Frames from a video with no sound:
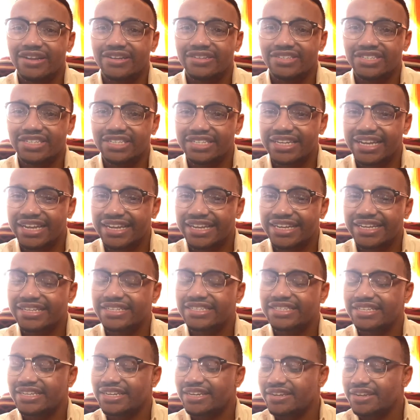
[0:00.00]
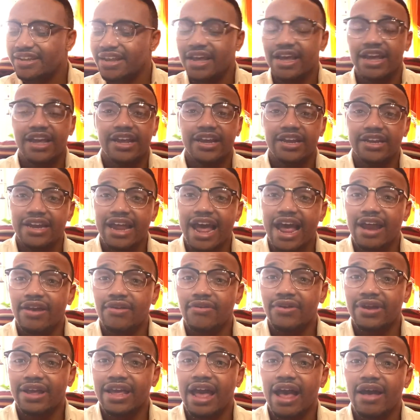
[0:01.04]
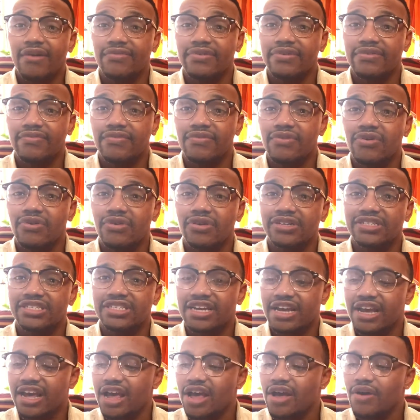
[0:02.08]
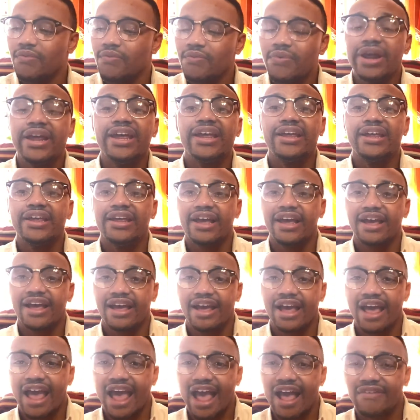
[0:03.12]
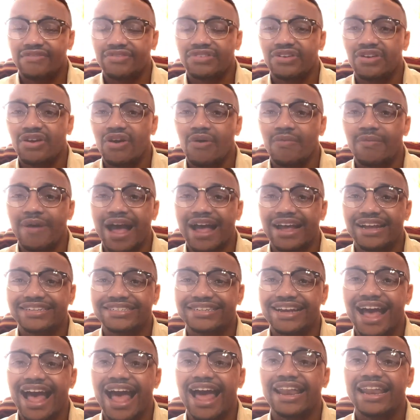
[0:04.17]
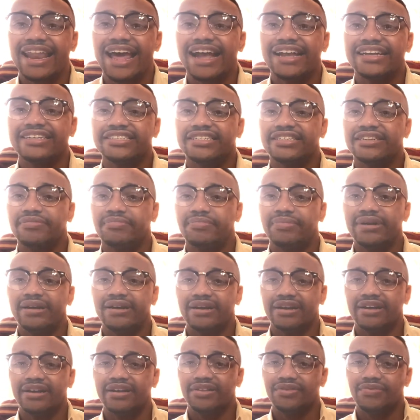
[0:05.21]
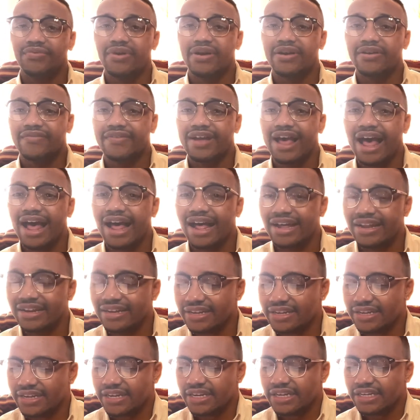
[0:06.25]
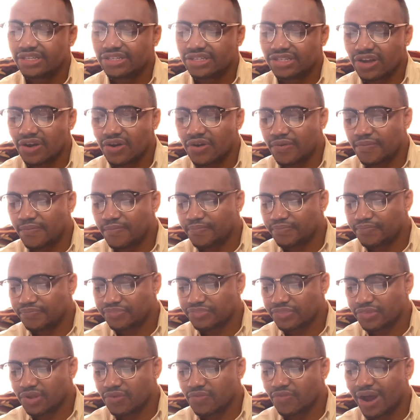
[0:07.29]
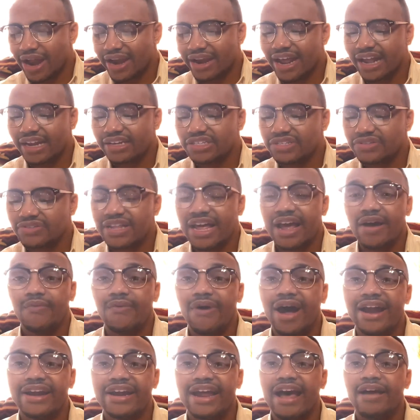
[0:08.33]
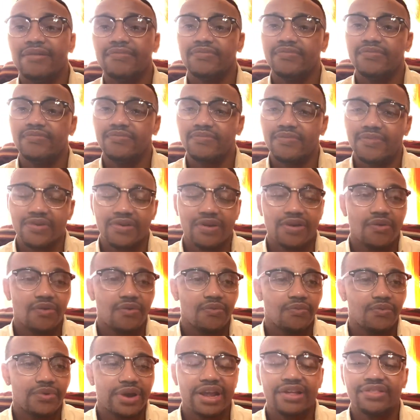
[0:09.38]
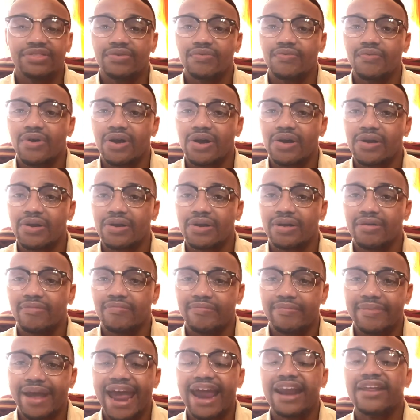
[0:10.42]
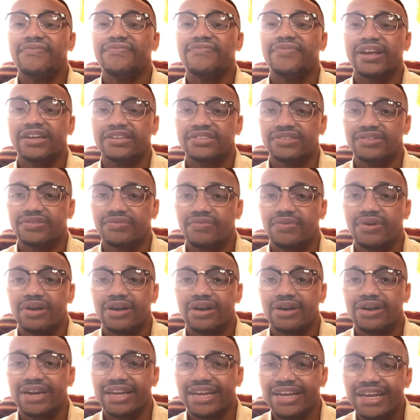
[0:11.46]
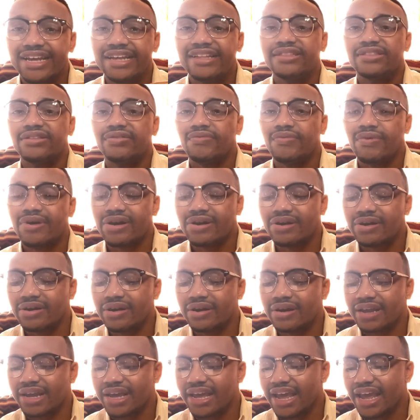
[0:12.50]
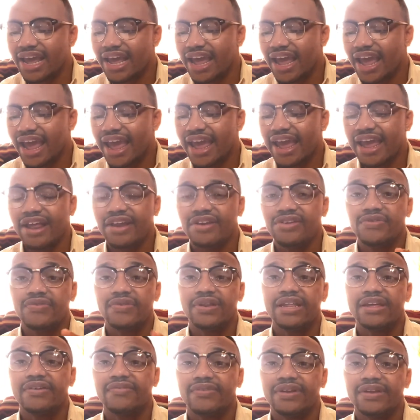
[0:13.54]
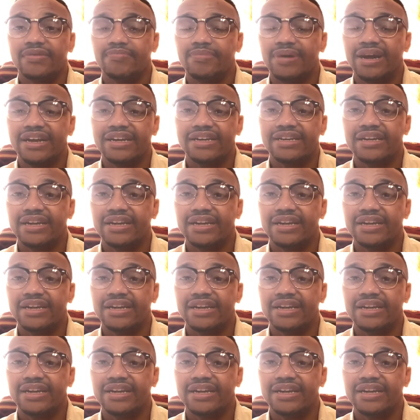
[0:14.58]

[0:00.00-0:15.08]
sins and He died on Calvary for us. We have to go by His guidelines in the book, in the Word of God. So why not do that? Why not read the Word, manifest the Word, eat the Word, and you live an abundant